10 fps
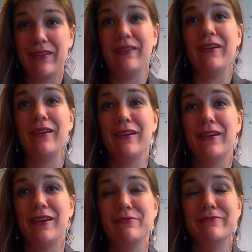
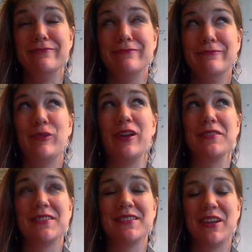what
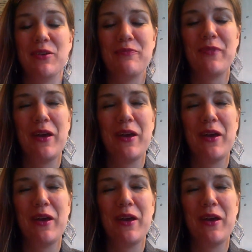else is there?